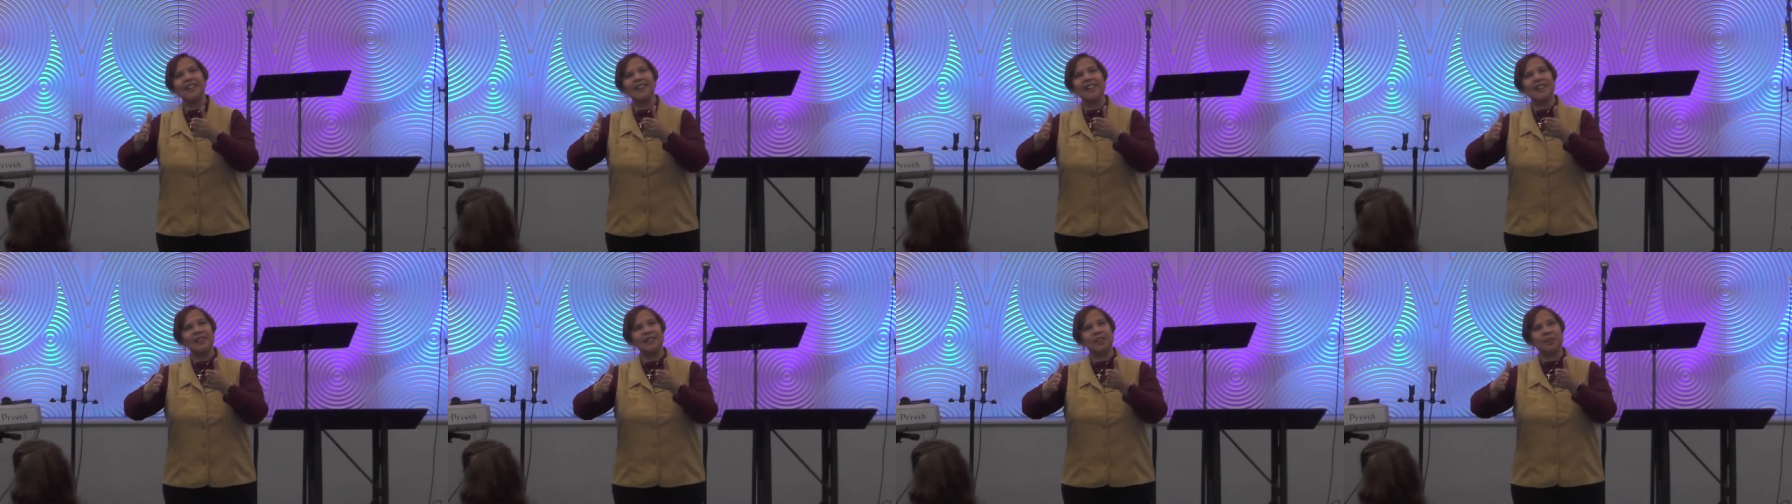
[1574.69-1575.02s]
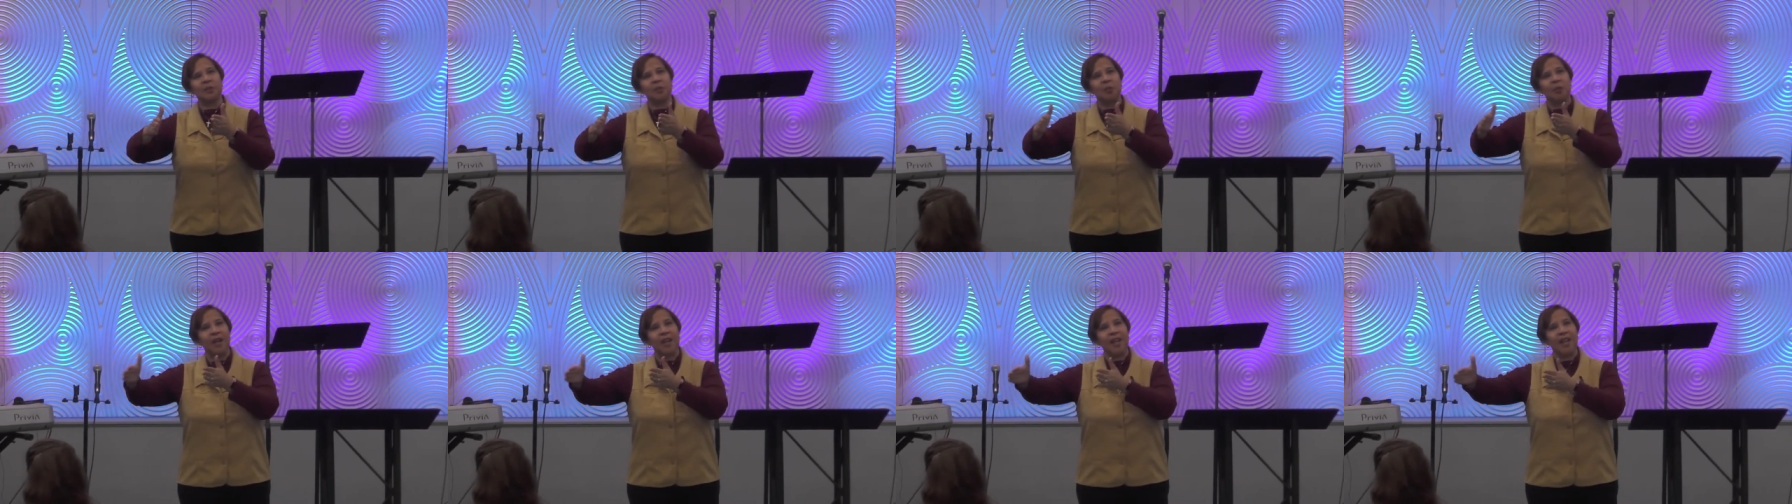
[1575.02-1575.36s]
is
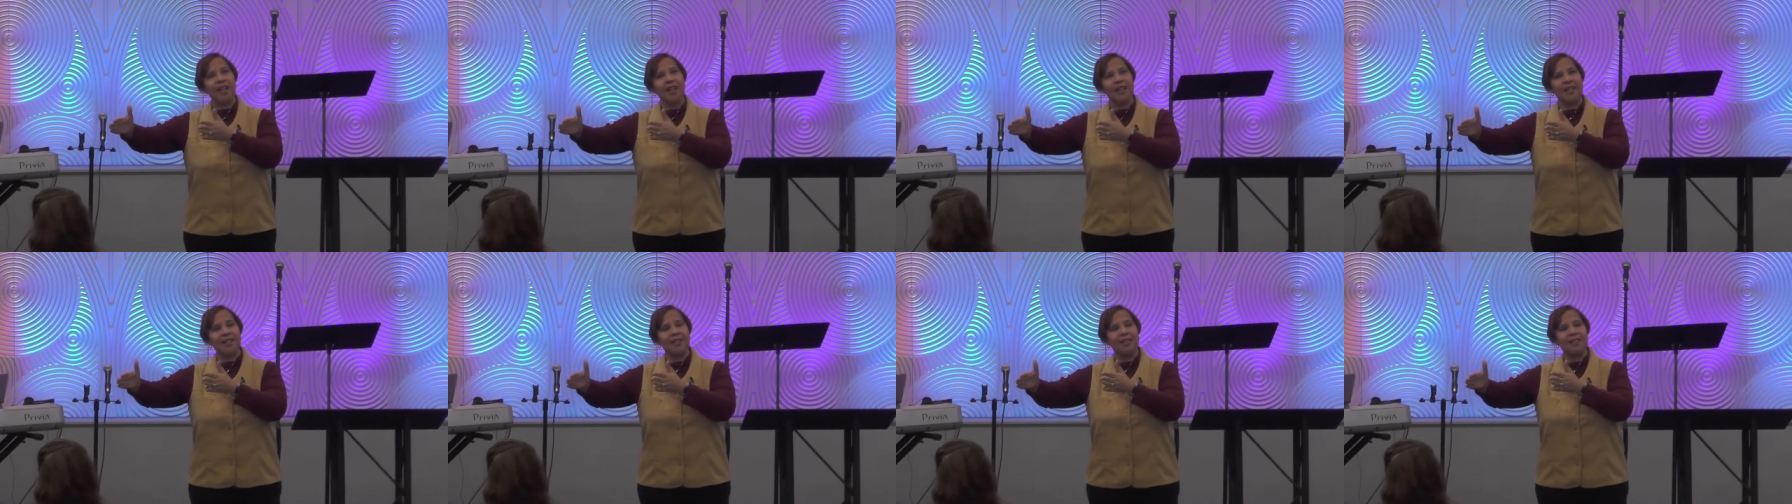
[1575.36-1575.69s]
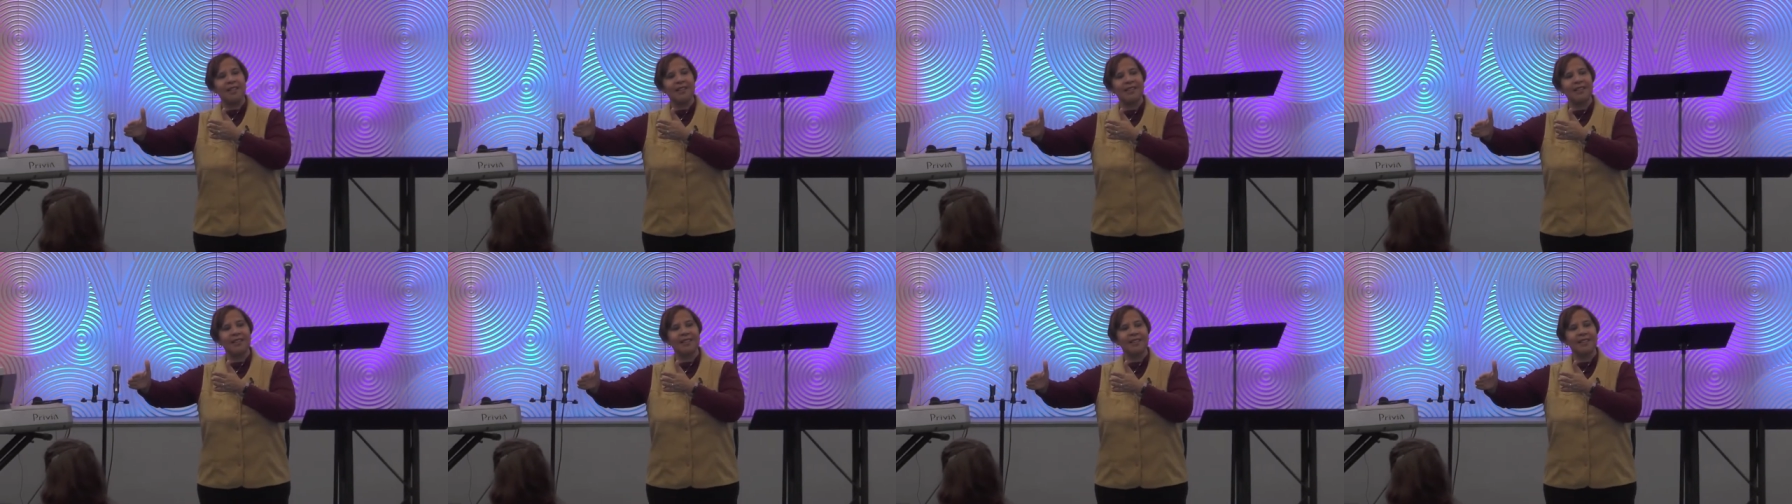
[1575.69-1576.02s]
the way
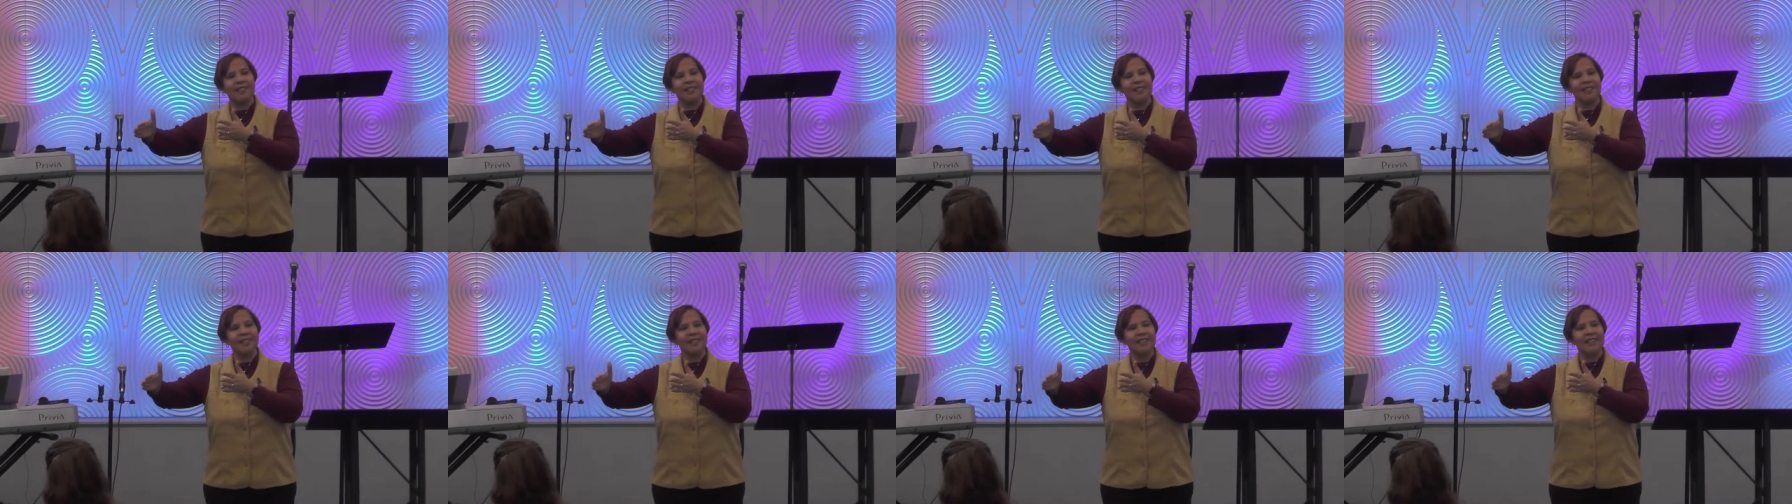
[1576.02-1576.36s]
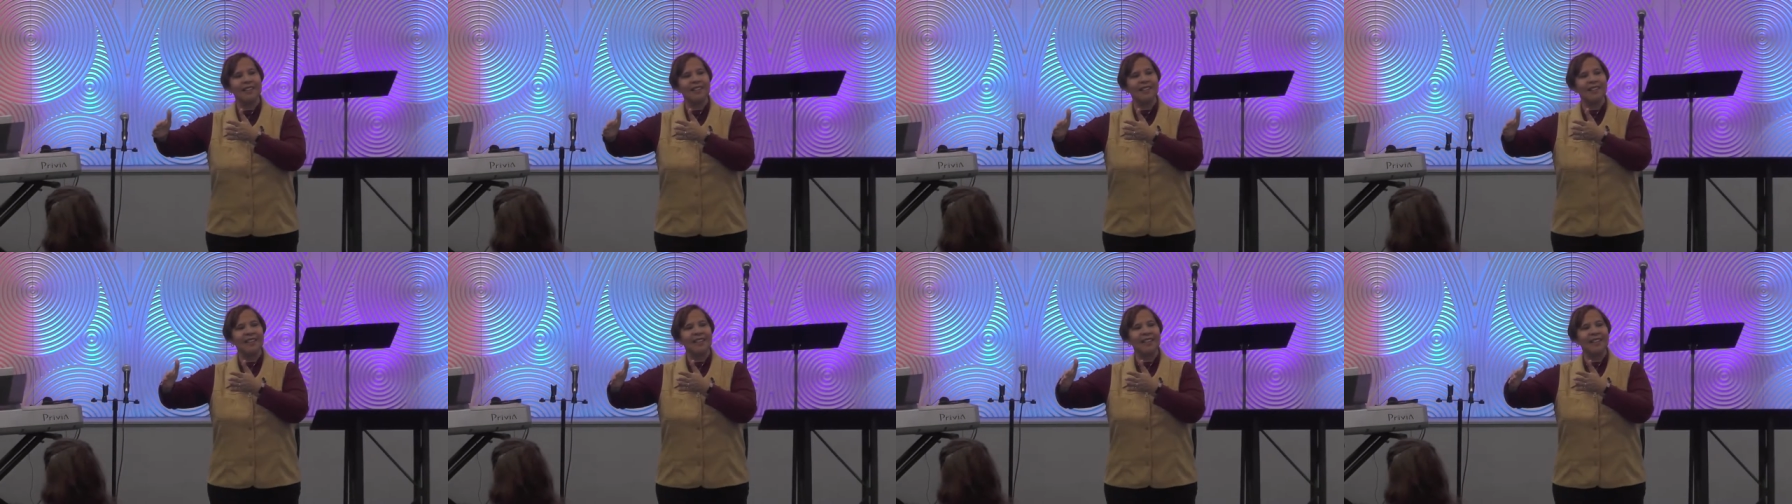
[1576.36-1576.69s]

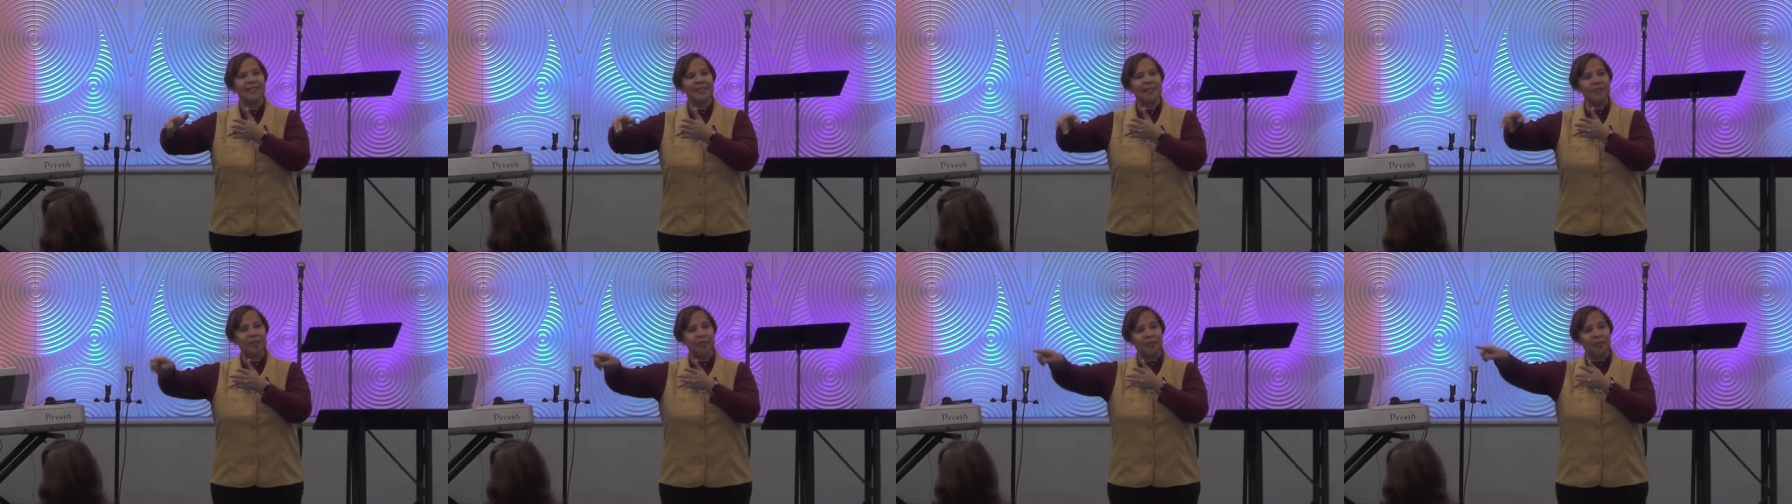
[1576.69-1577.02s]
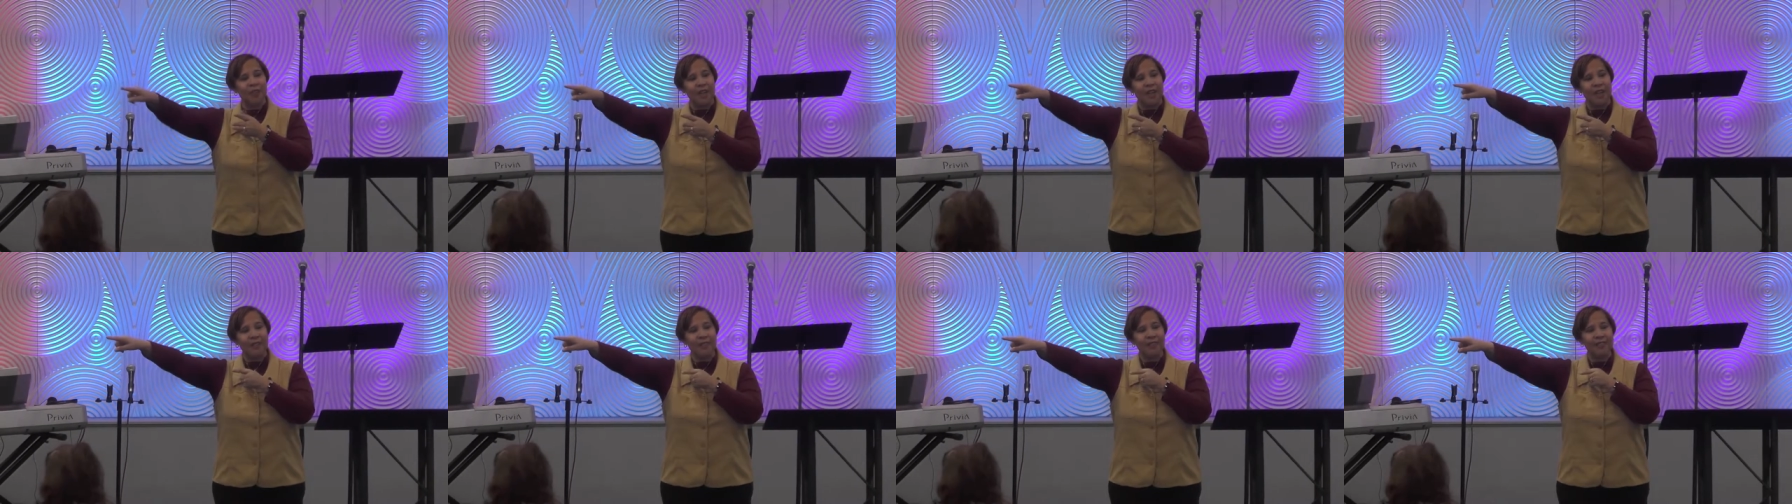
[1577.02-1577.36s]
to the
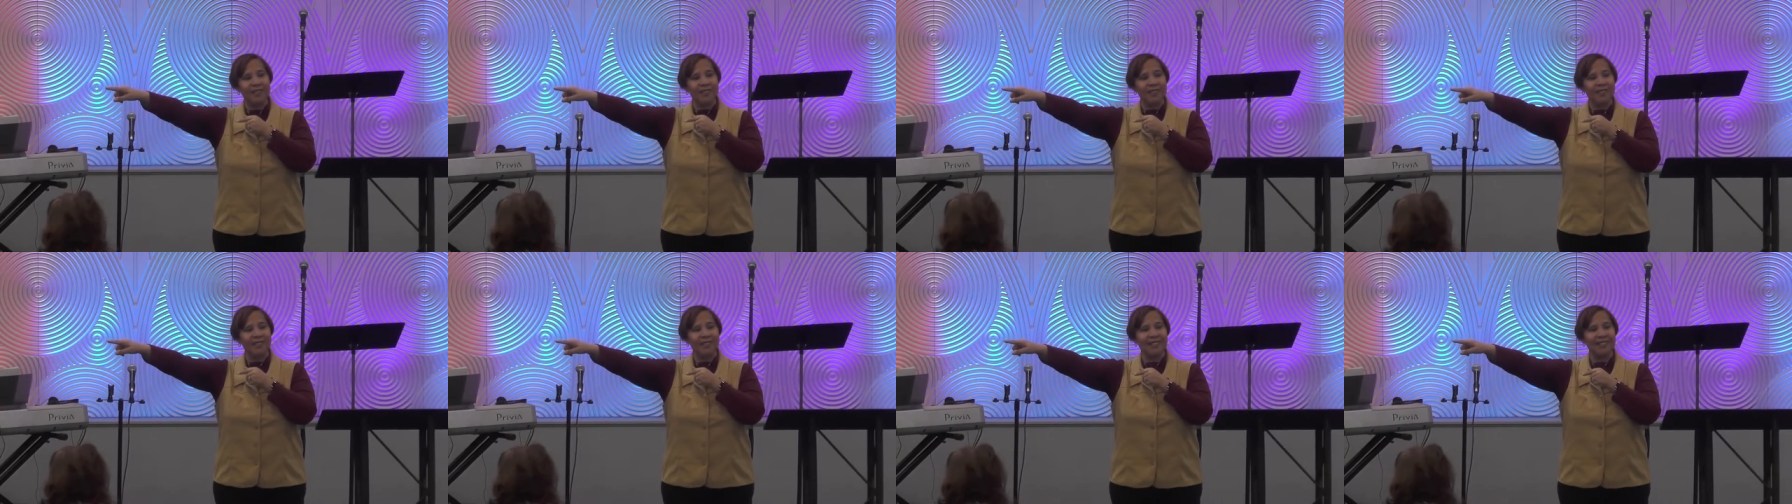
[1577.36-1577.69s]
Father,